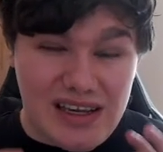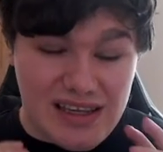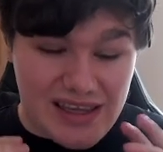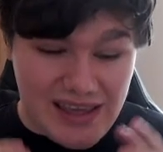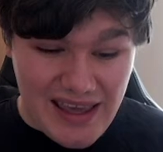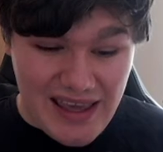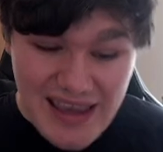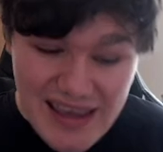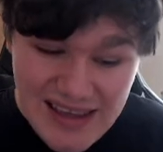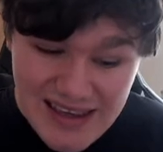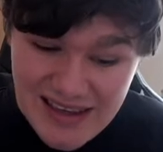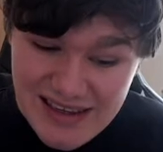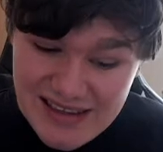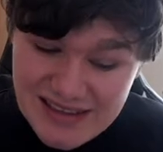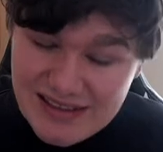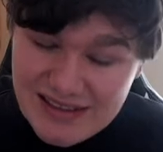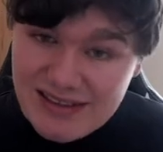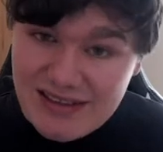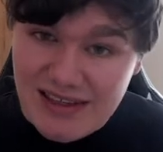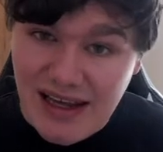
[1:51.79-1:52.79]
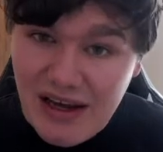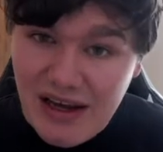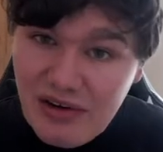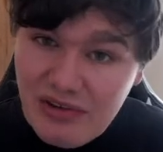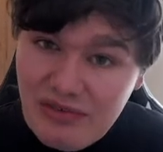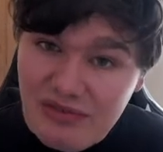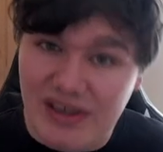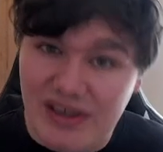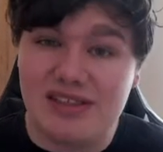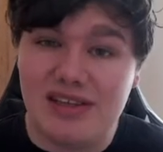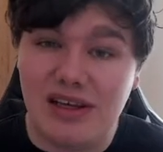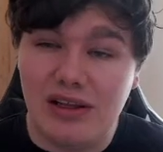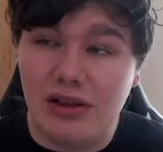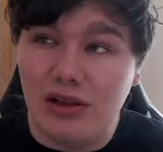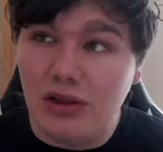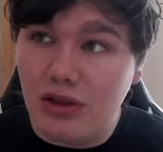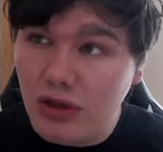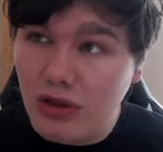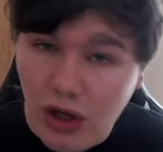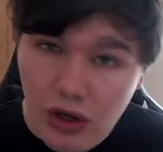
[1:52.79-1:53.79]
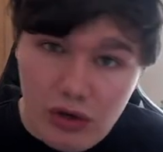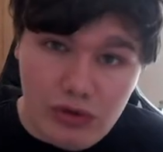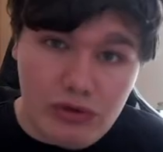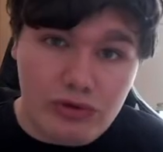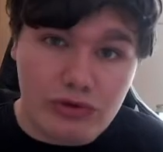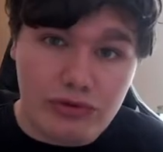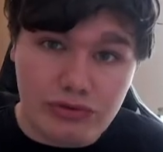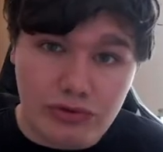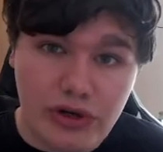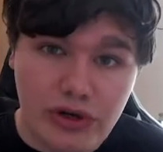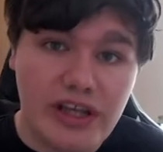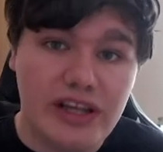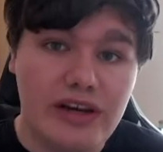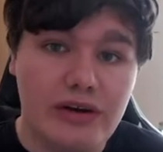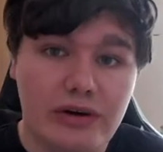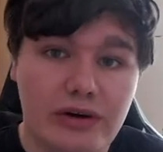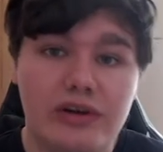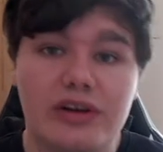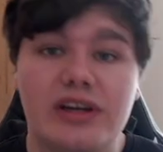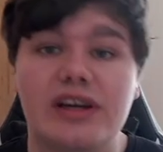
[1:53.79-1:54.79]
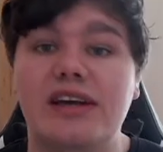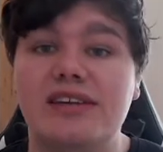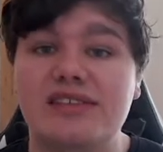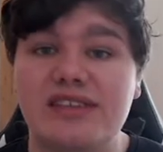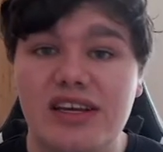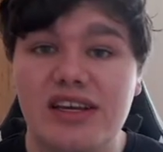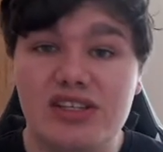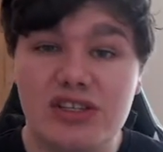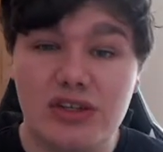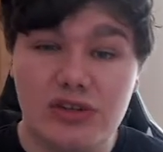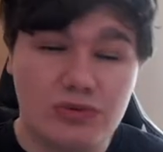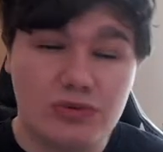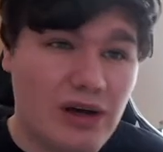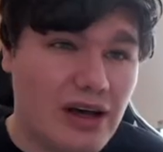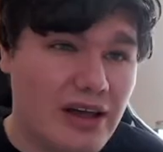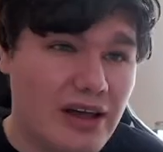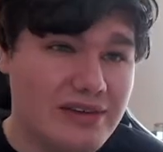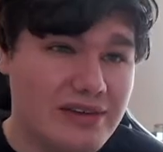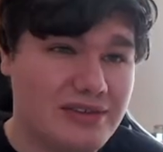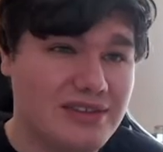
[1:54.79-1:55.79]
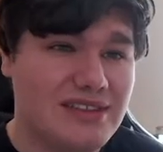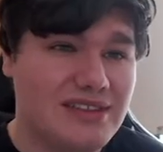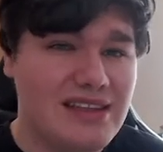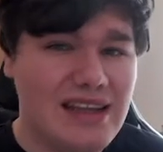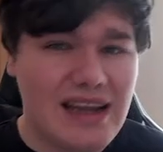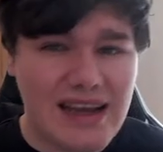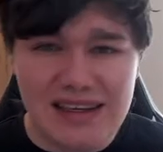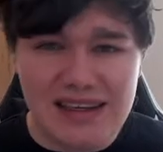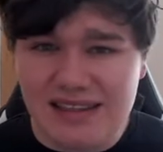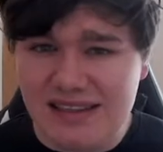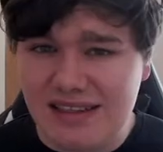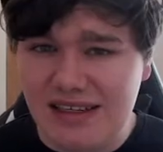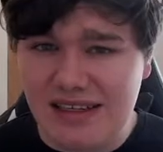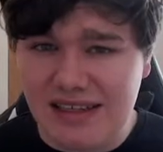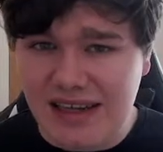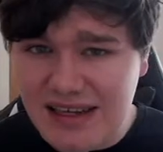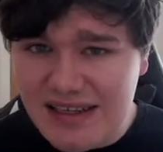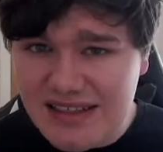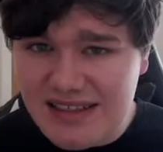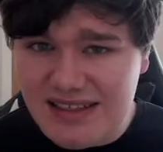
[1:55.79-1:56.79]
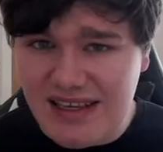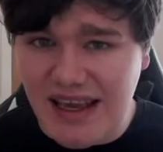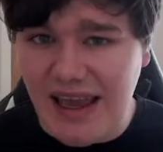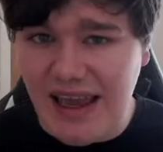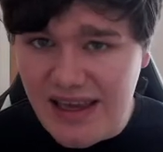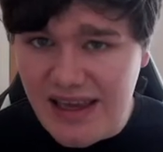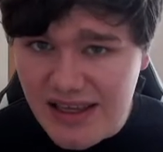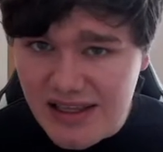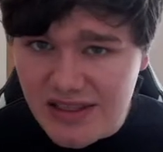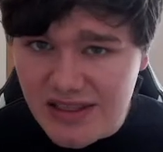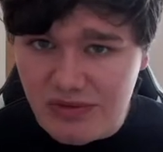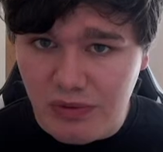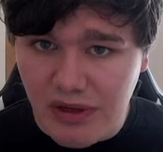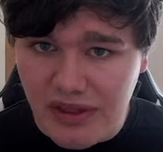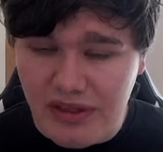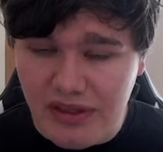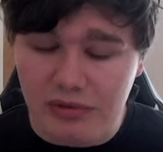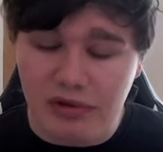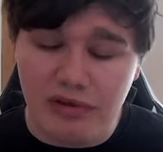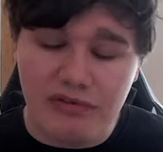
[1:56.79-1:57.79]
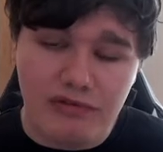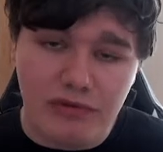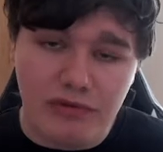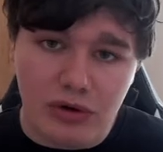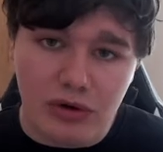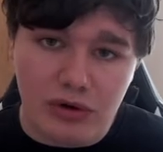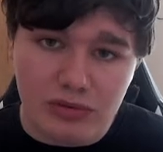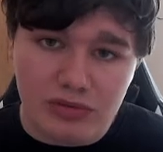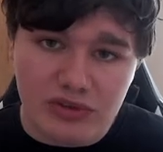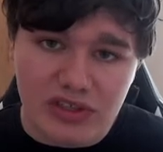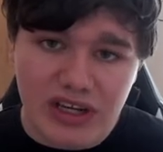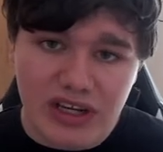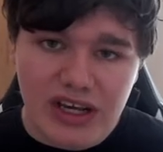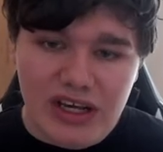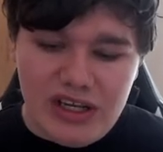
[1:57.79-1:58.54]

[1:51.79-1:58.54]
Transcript: KIK itself is a long-running organization as well. I think it was 1998 when they were formed.